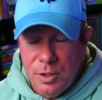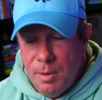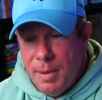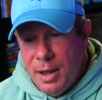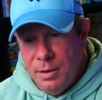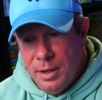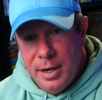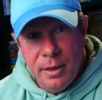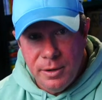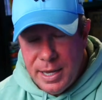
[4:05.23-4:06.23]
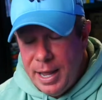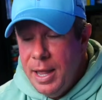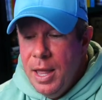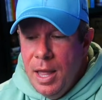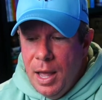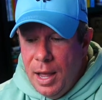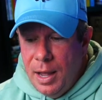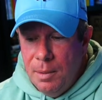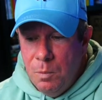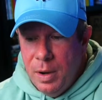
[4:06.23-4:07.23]
stream about another day,
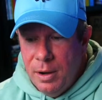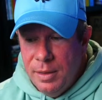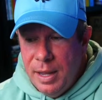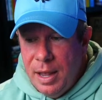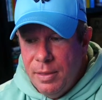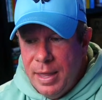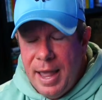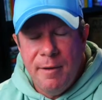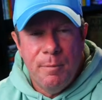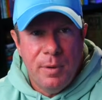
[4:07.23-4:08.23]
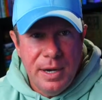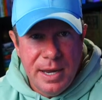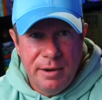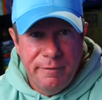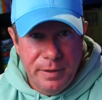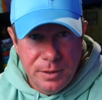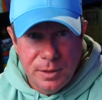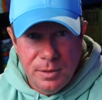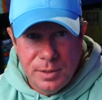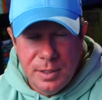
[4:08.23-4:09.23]
where they have pre-done
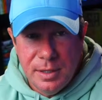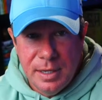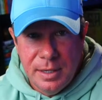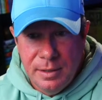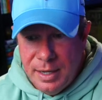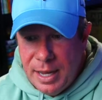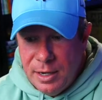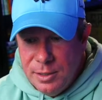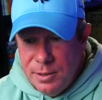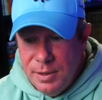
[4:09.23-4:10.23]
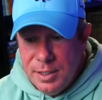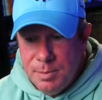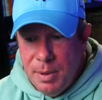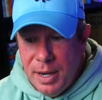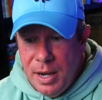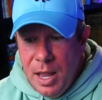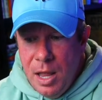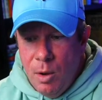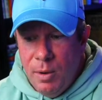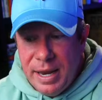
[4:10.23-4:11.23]
filters that kind of do this. But
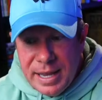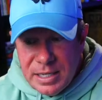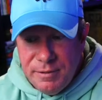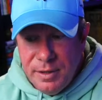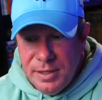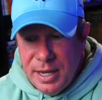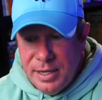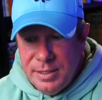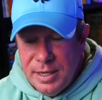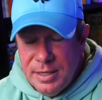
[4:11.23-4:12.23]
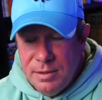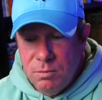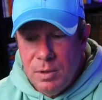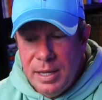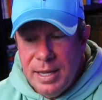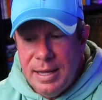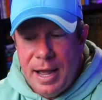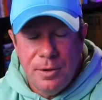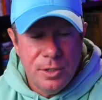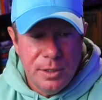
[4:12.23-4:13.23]
what Higgsfield does is it really
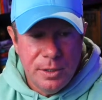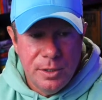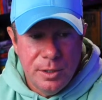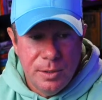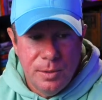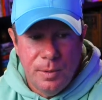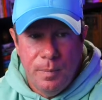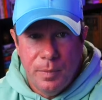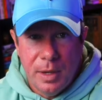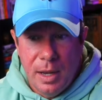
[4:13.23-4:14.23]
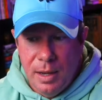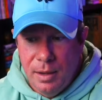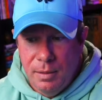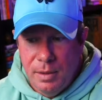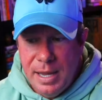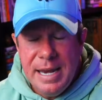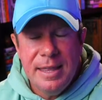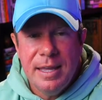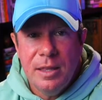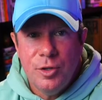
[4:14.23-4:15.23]
allows you to do
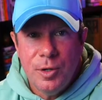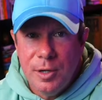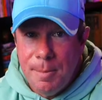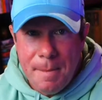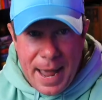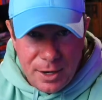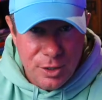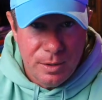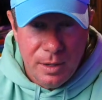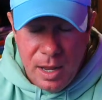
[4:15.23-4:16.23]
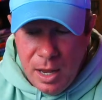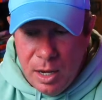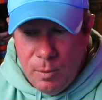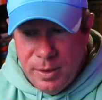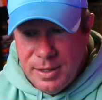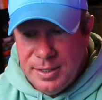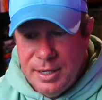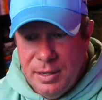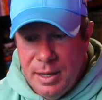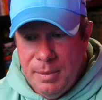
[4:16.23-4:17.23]
anything that you could imagine with a
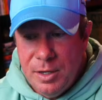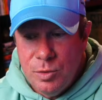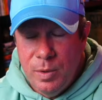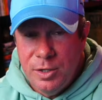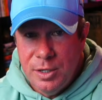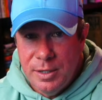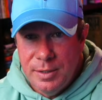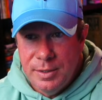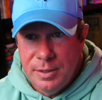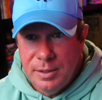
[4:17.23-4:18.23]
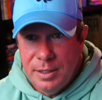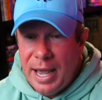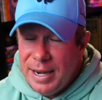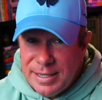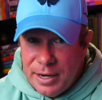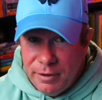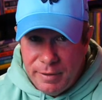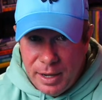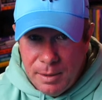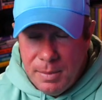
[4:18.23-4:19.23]
still image, which is kind of
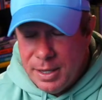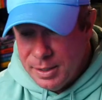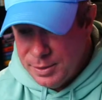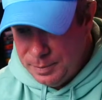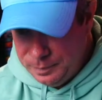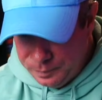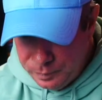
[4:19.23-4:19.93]
terrifying because